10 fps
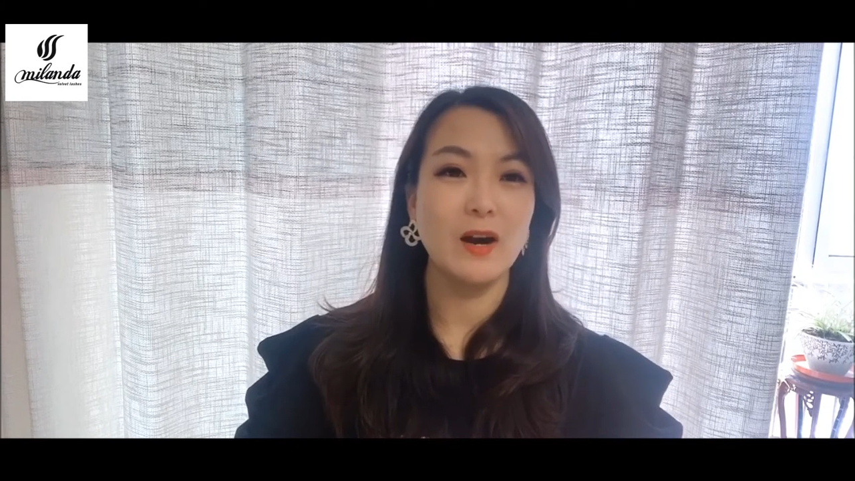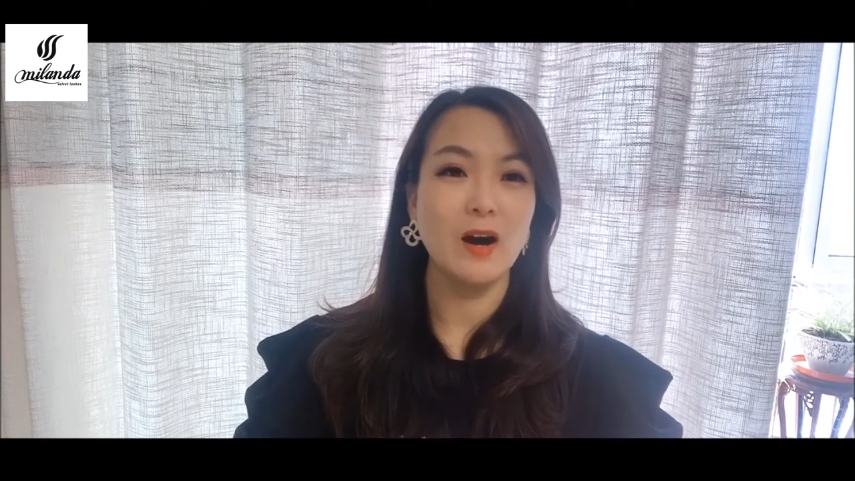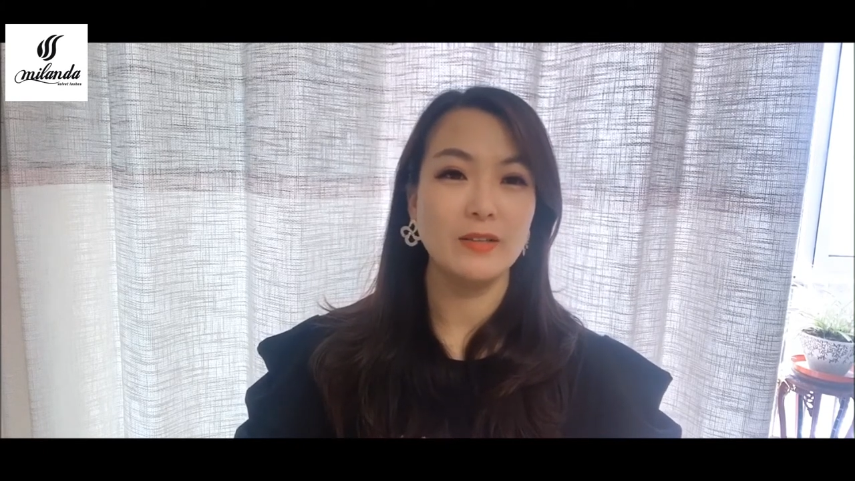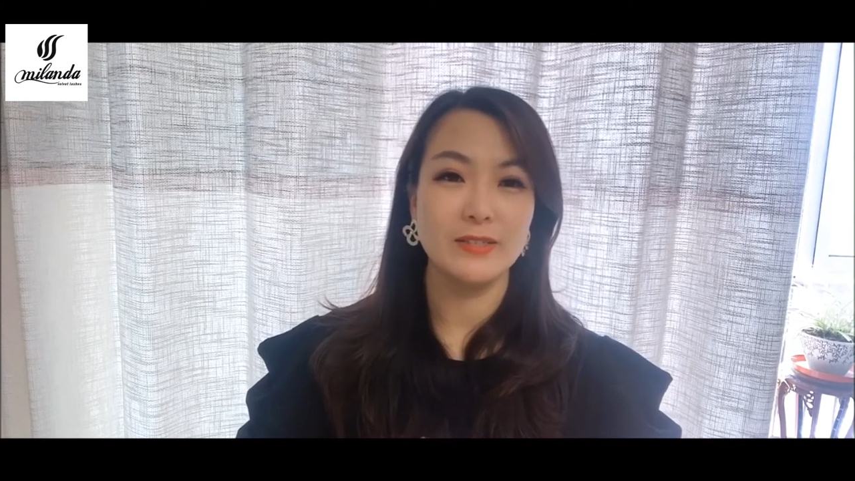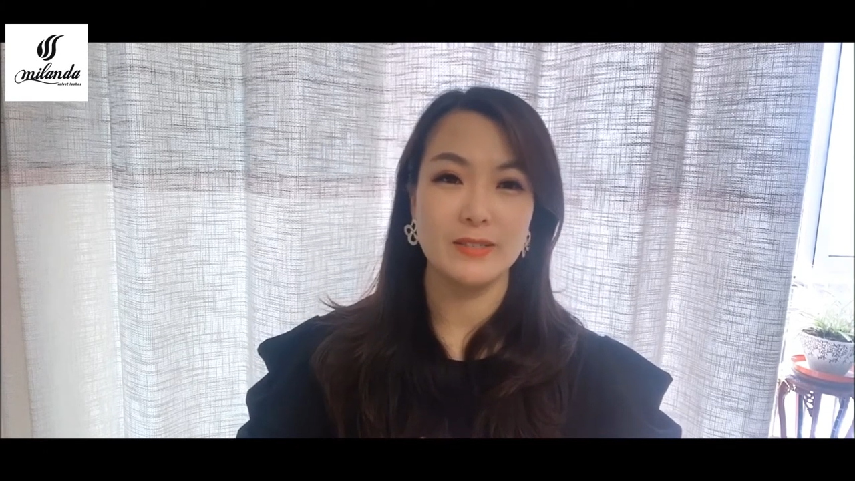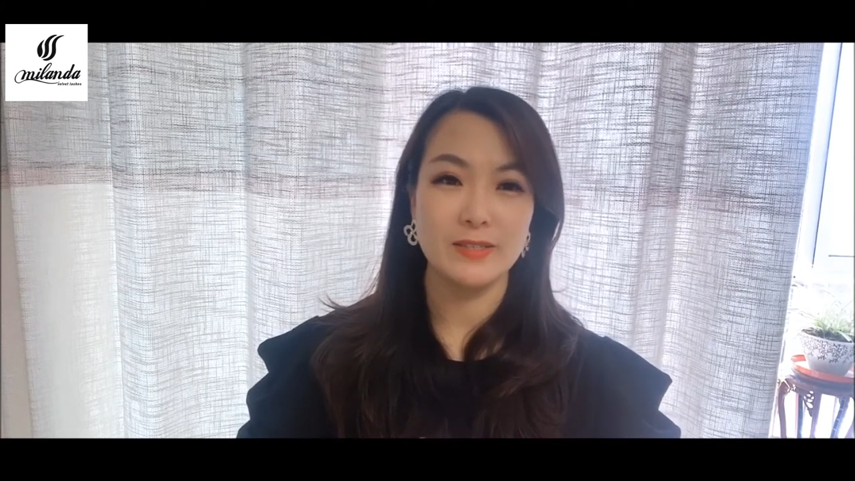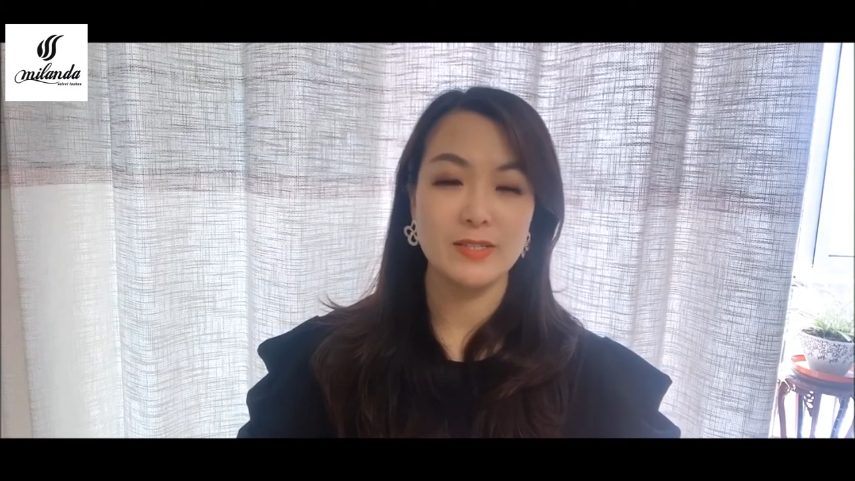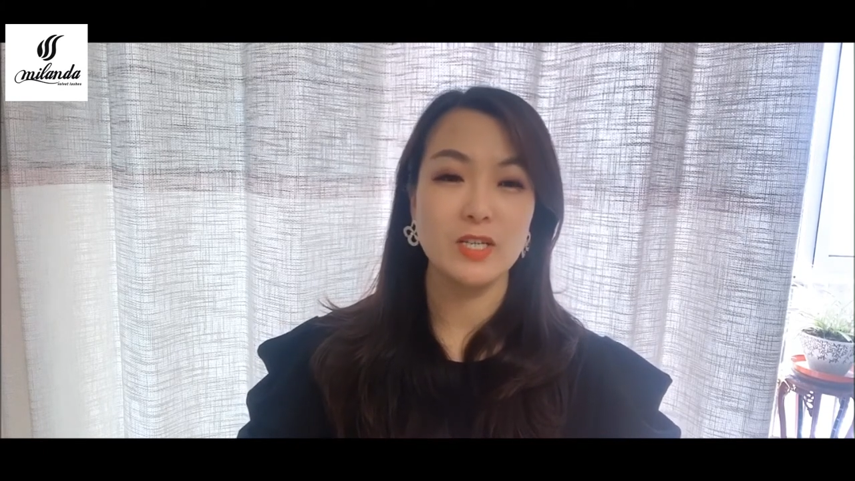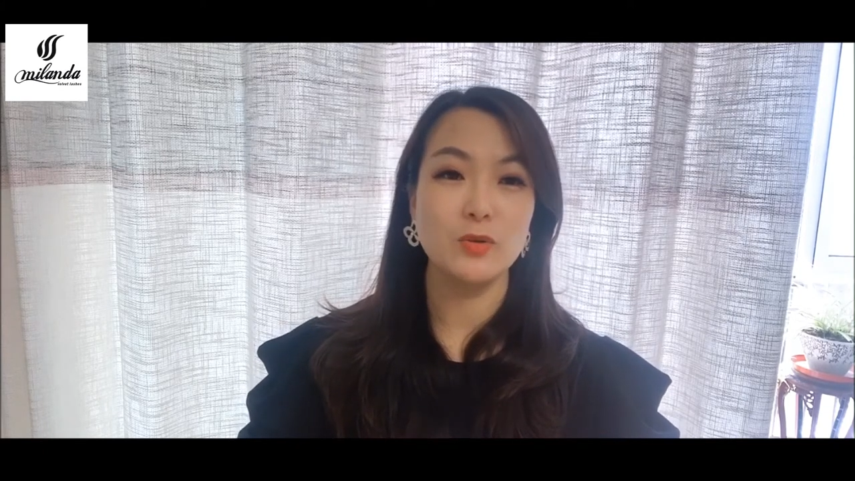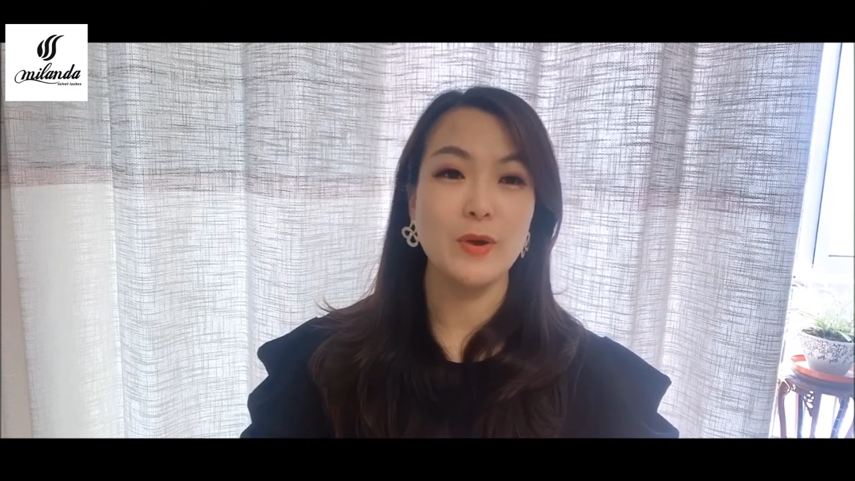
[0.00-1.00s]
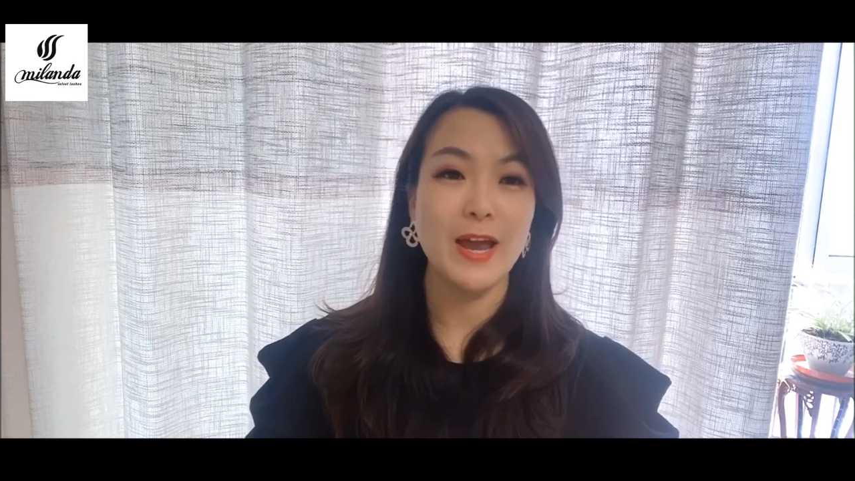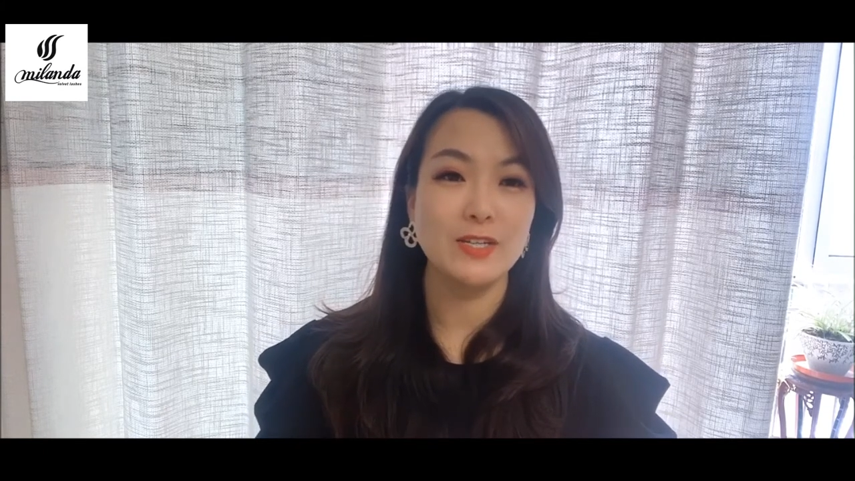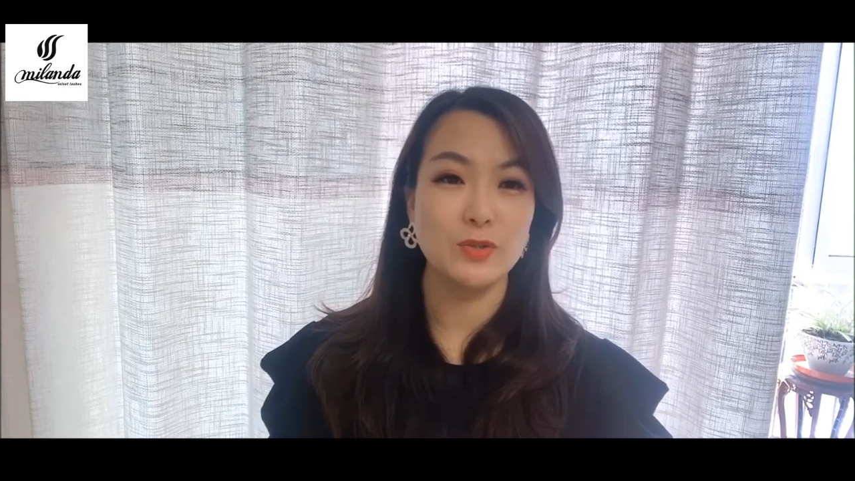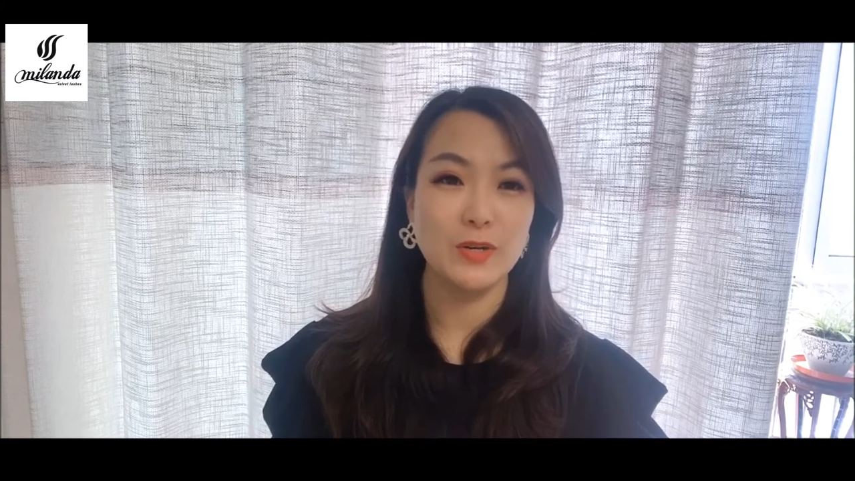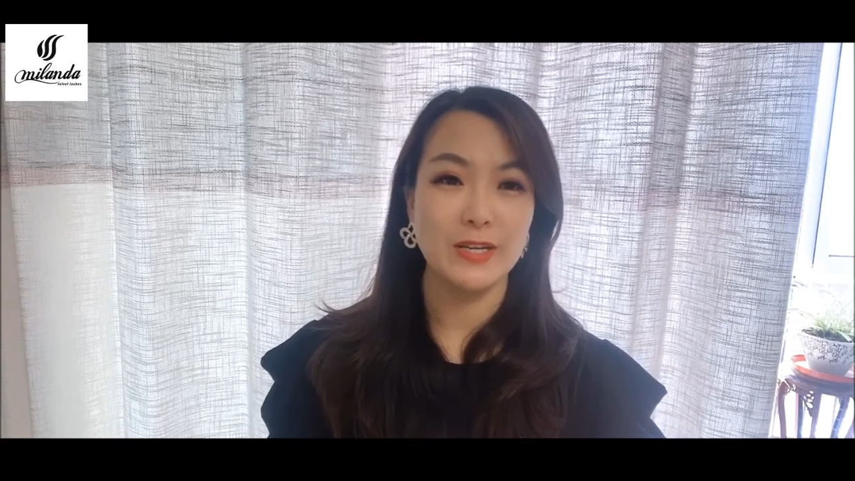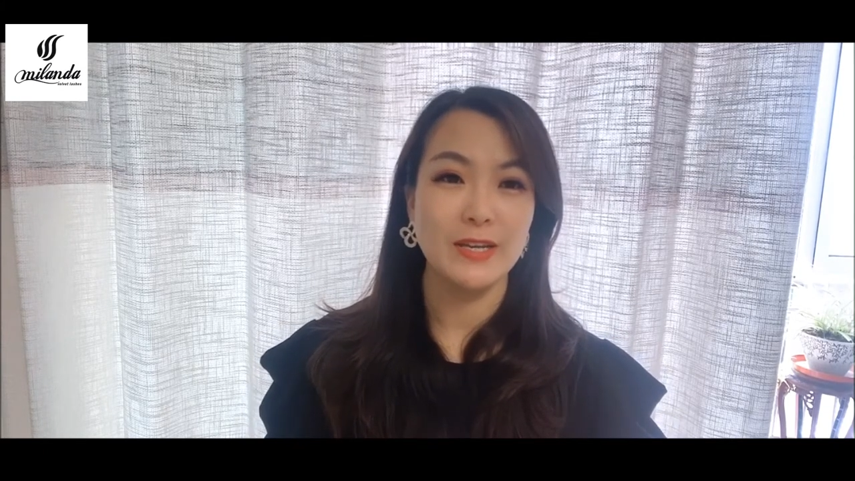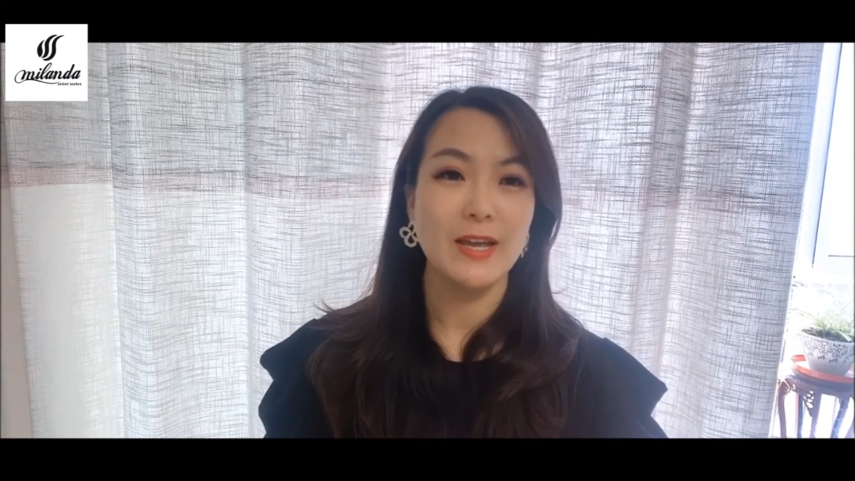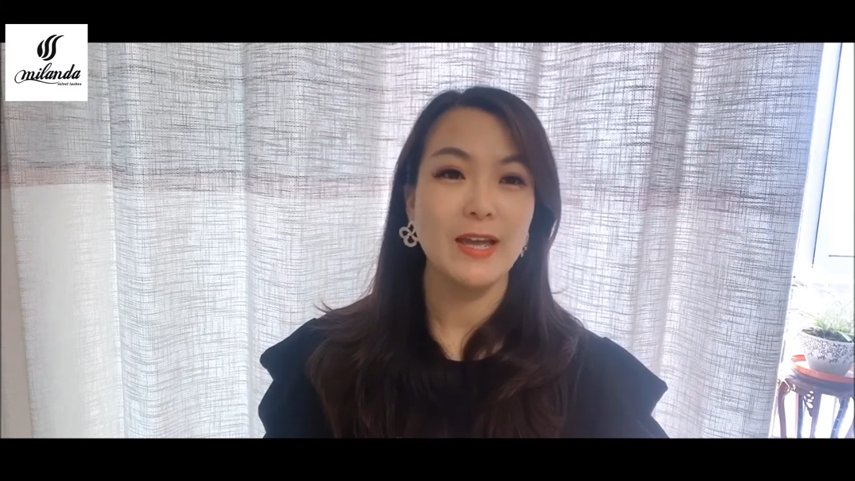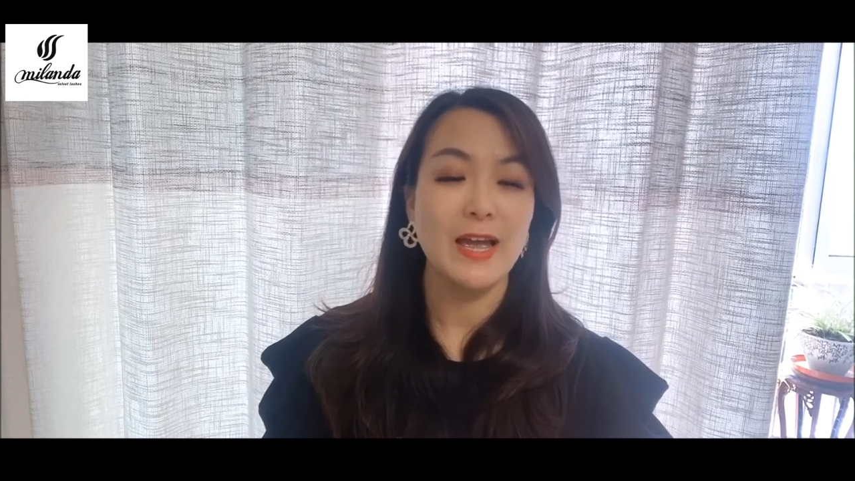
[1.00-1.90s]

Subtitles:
orders gradually